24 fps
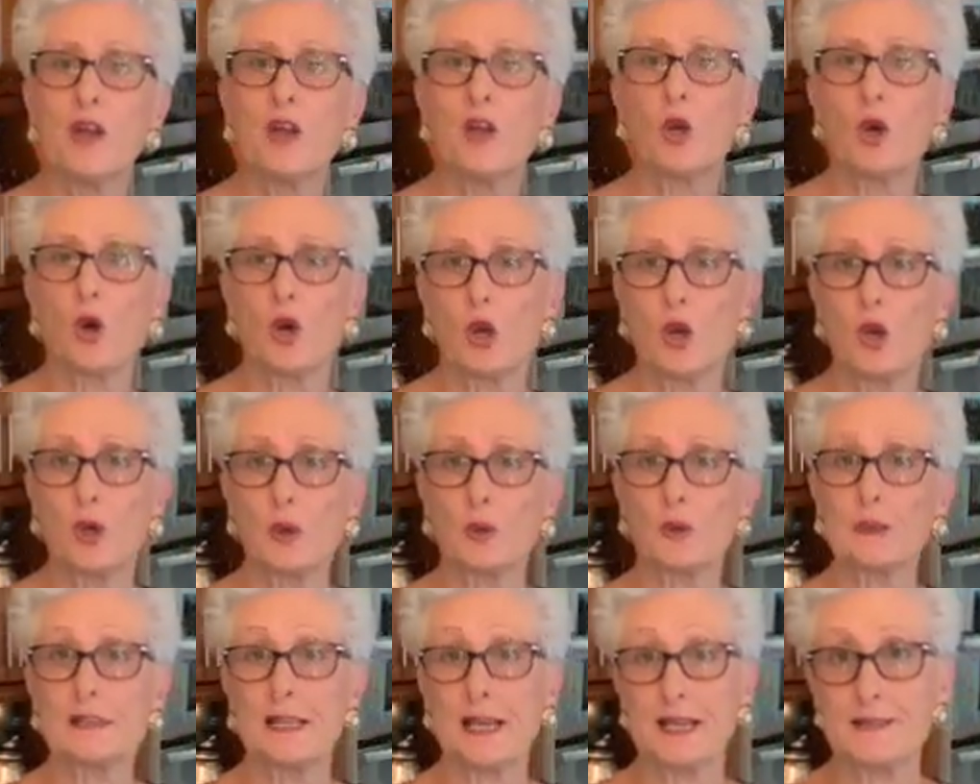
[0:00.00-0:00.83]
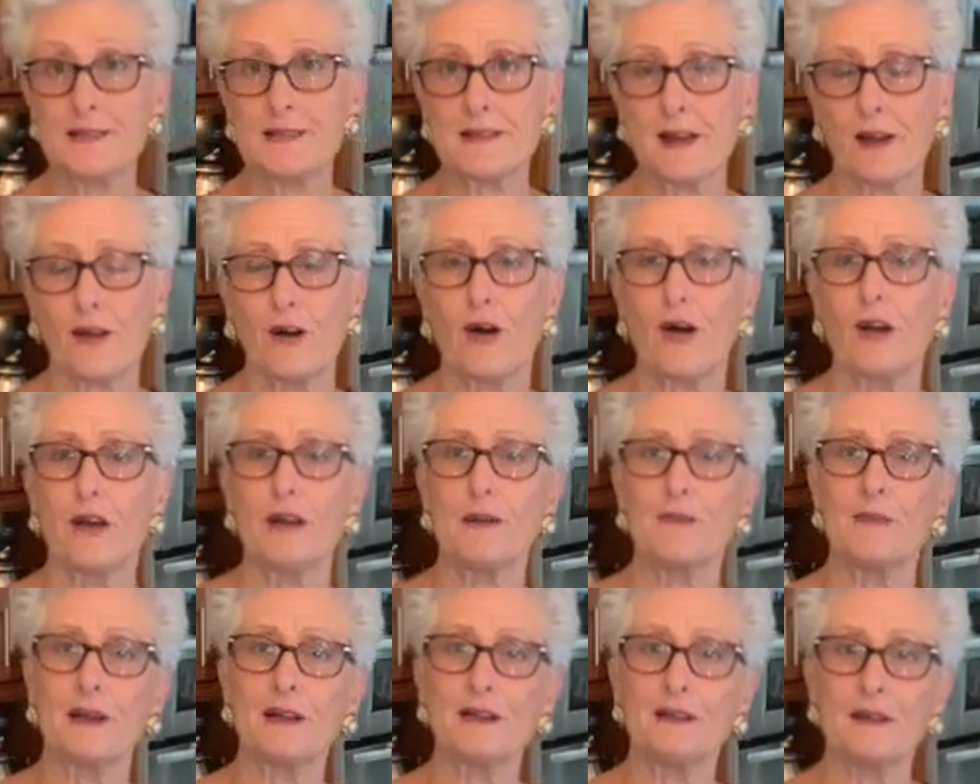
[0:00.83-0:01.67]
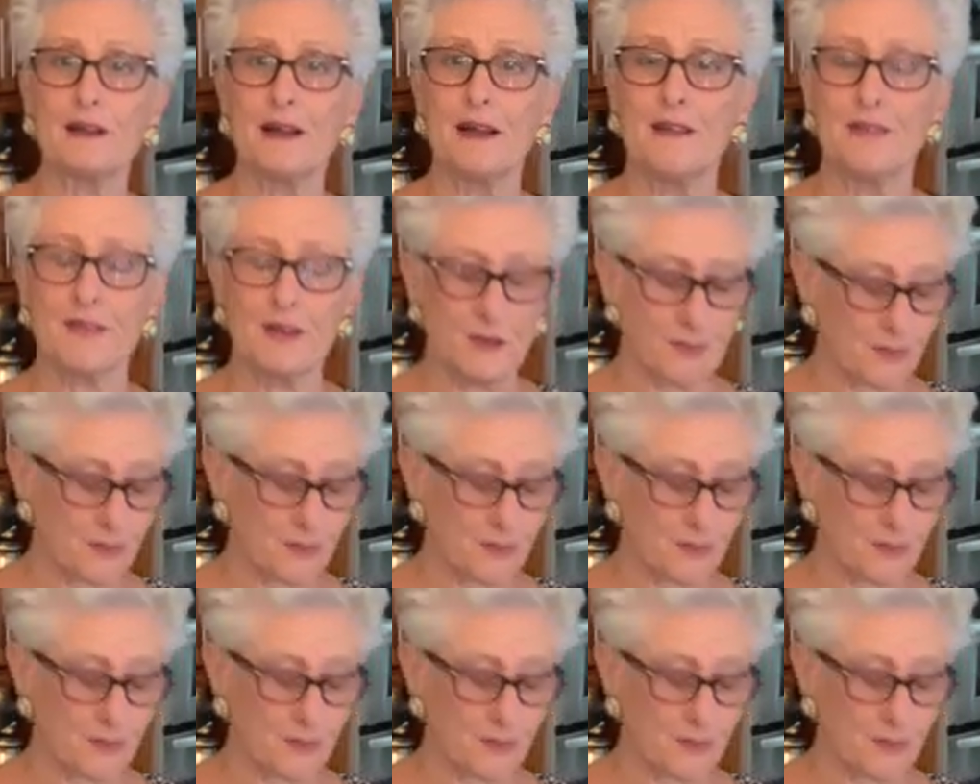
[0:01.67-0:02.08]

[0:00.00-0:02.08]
Kolokotes, they call them, and they're